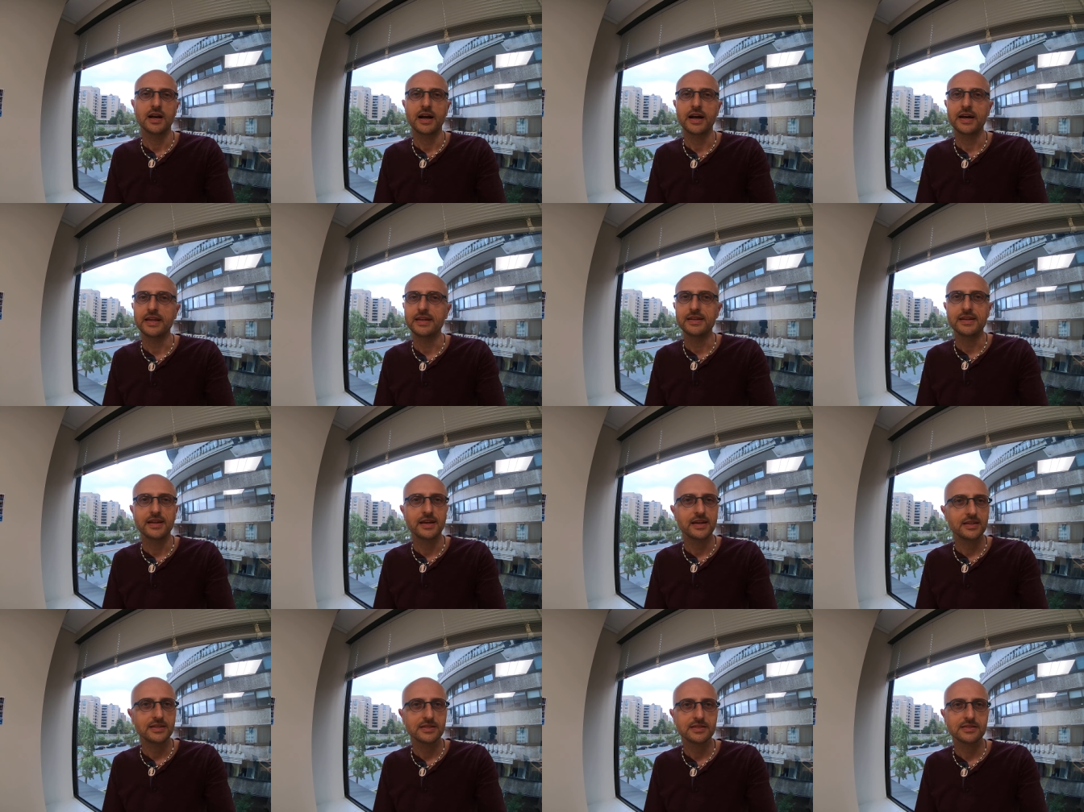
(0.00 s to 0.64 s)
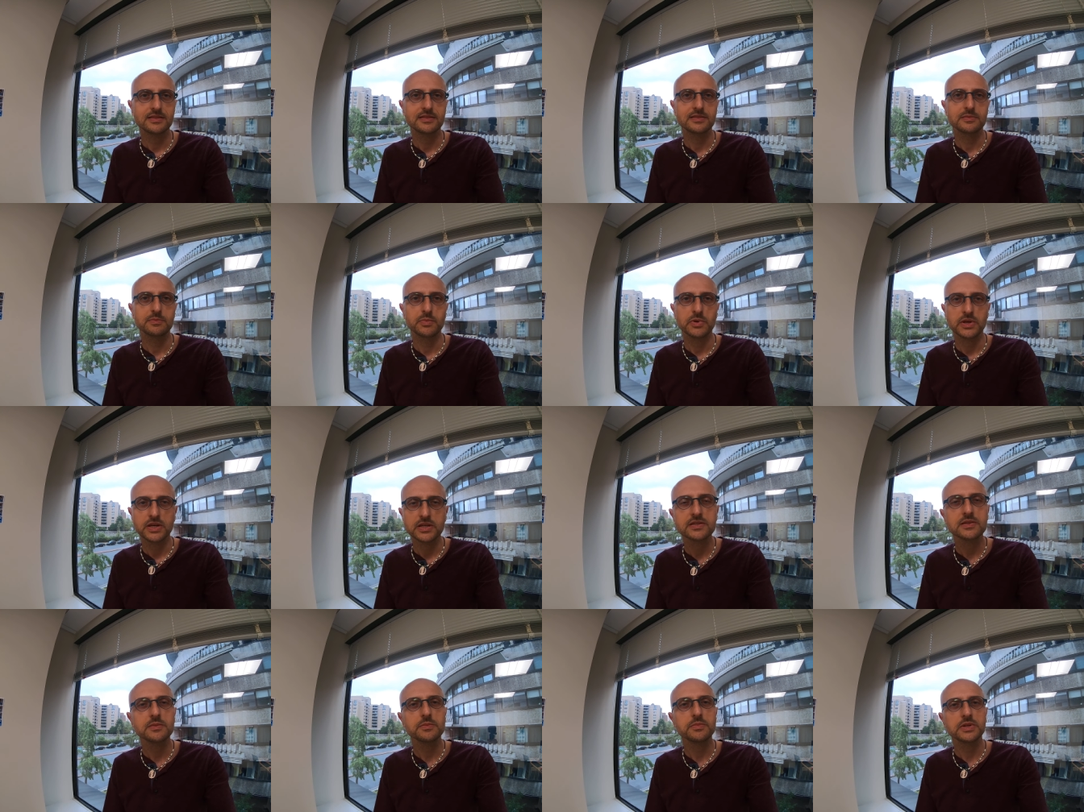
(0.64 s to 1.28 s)
a nice,
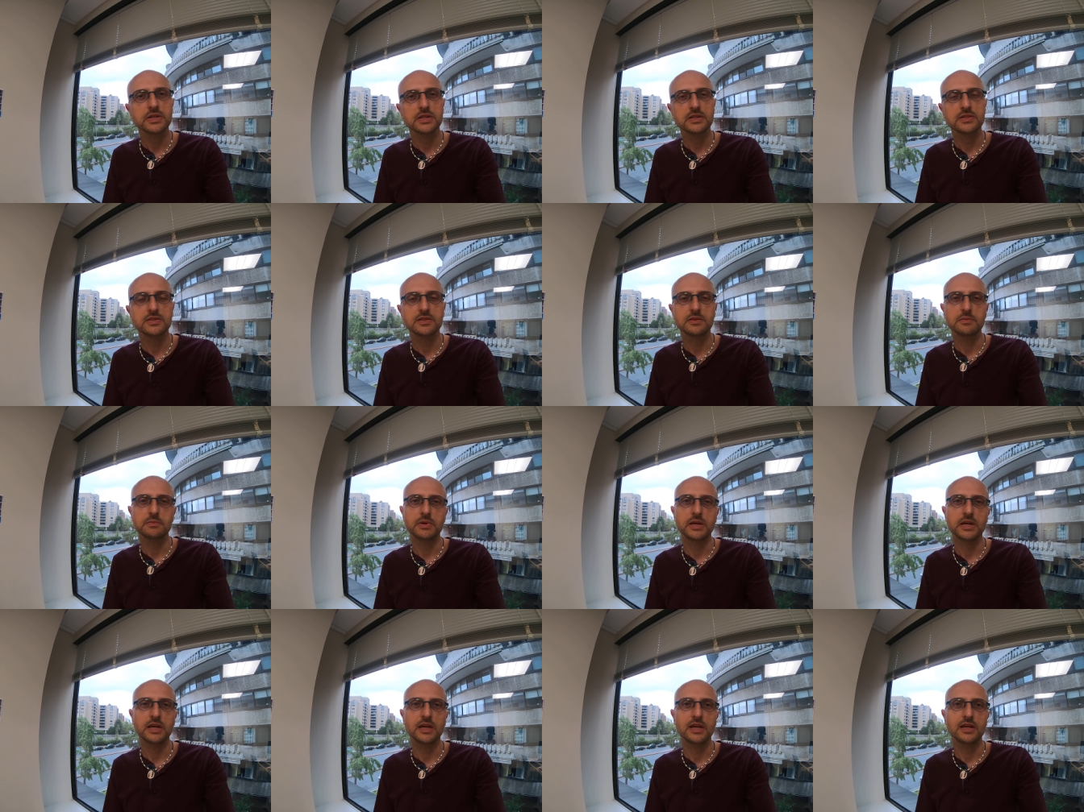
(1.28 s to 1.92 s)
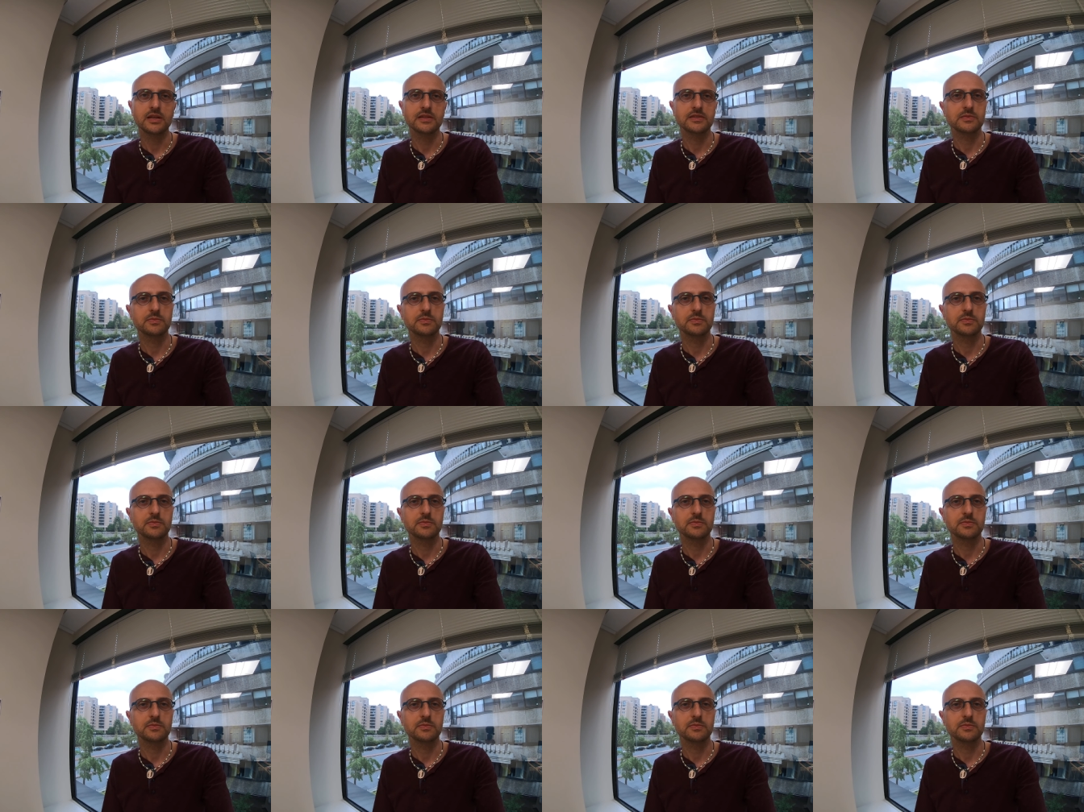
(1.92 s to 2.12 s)
pleasant place to be.